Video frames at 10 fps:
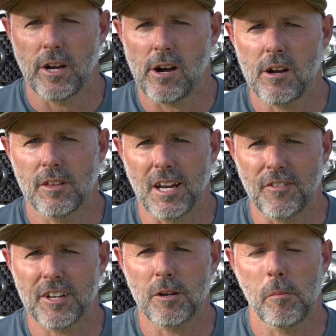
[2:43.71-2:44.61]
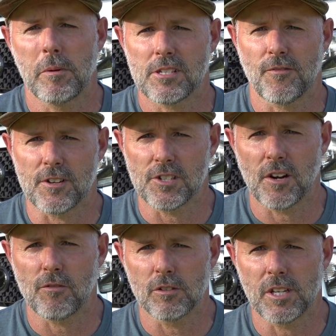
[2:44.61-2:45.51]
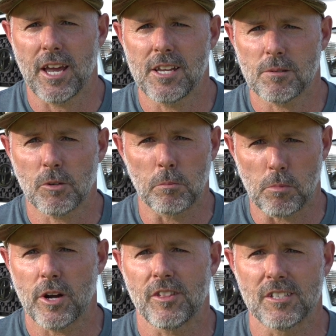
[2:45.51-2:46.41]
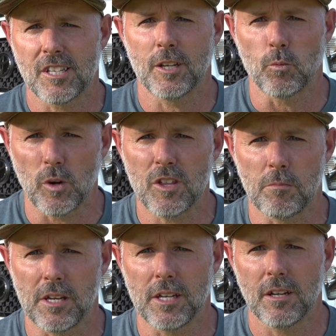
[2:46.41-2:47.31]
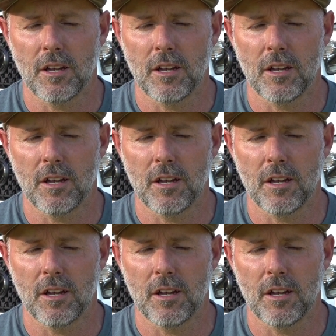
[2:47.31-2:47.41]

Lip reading: area that I think I'm going to be for several days, I'm going to bring the tent with me.